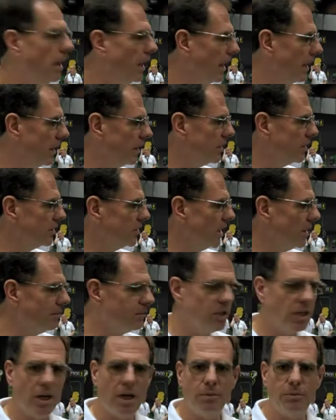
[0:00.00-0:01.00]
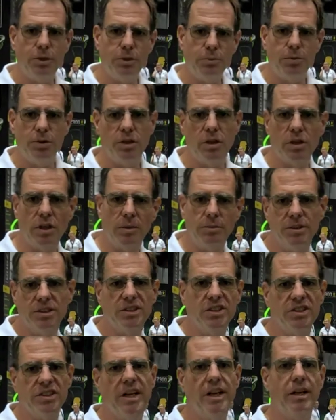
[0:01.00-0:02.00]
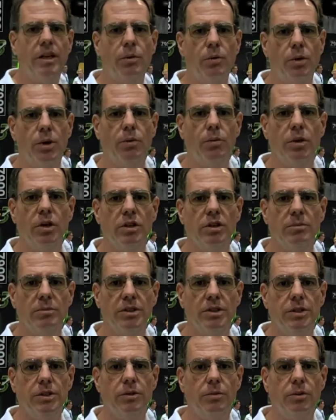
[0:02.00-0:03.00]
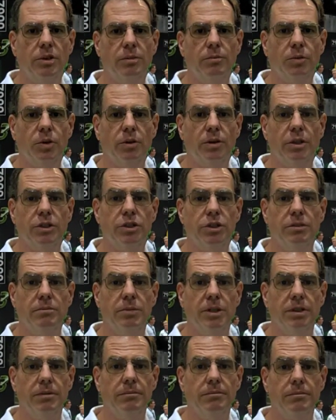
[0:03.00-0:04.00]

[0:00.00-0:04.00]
And at the same time, you put the clippings exactly where you want them and deal with them where they should be.